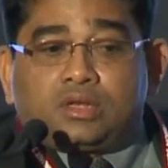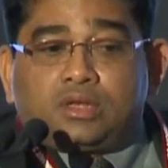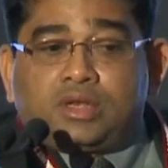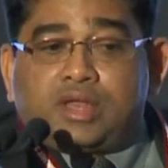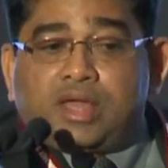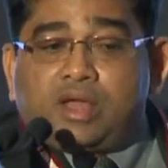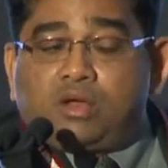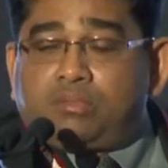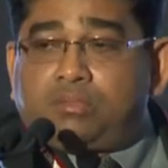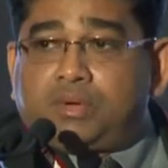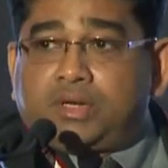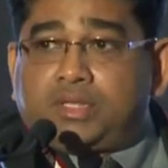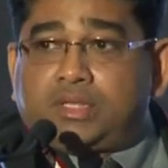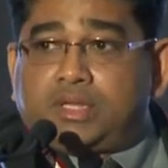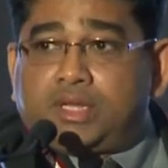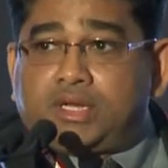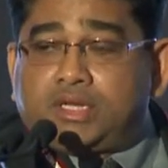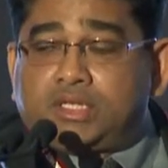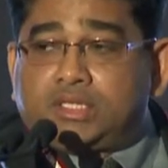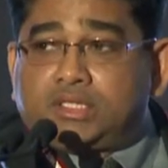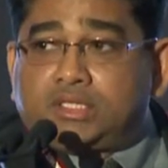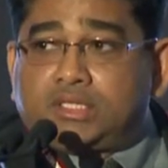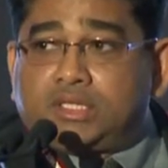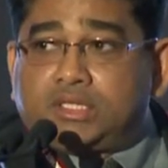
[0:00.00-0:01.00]
Now, but
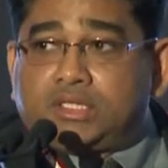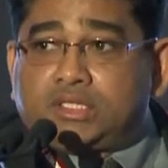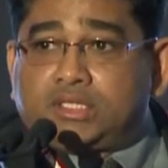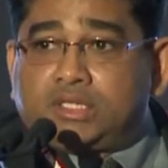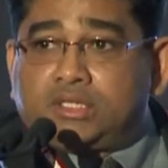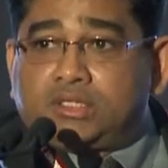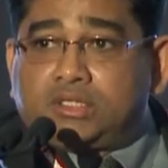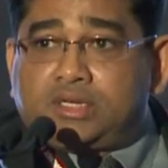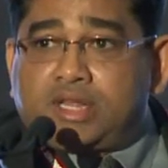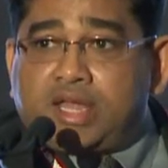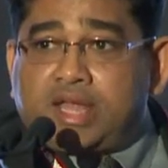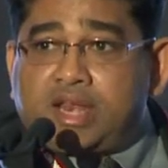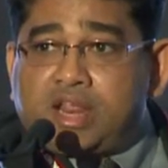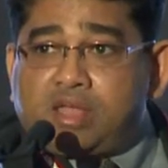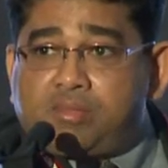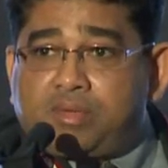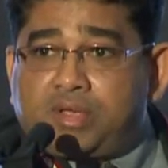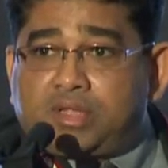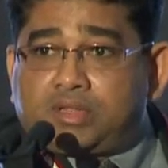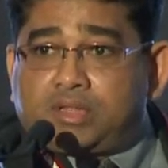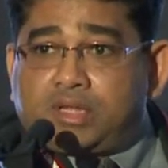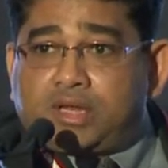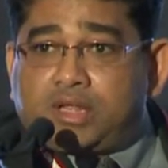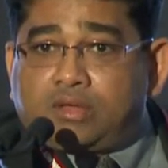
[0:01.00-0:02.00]
there is another
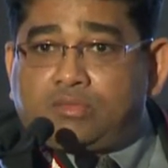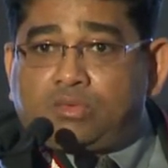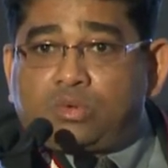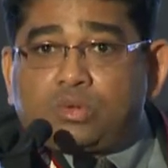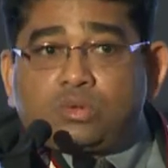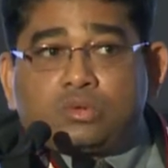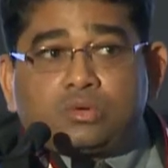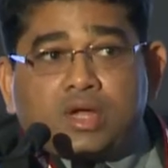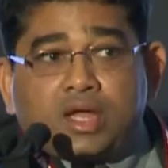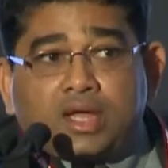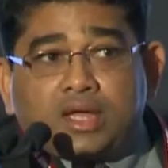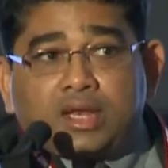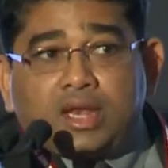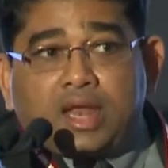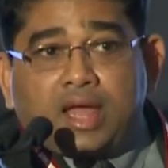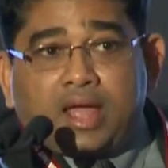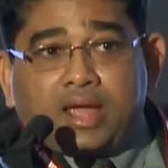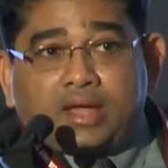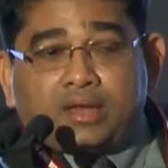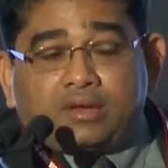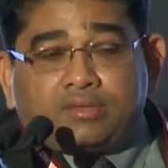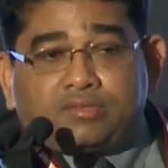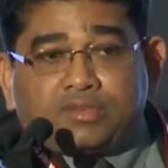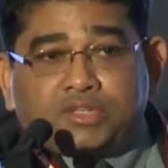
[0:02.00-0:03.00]
dynamic that I want to
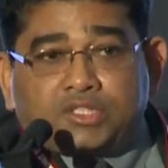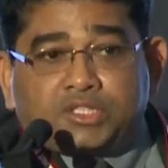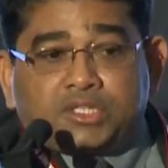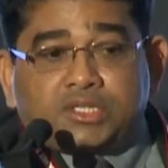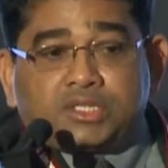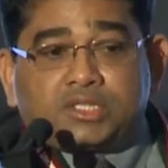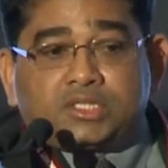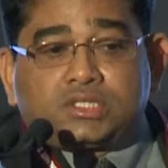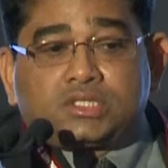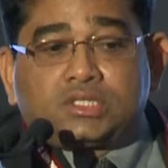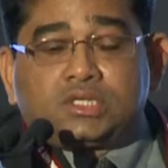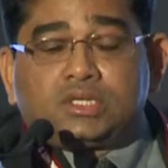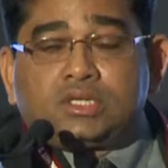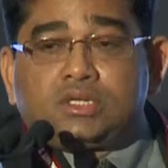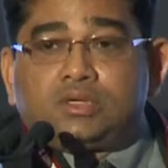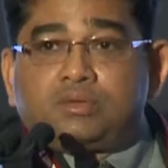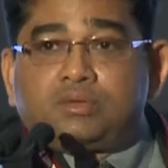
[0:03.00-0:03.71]
highlight, which is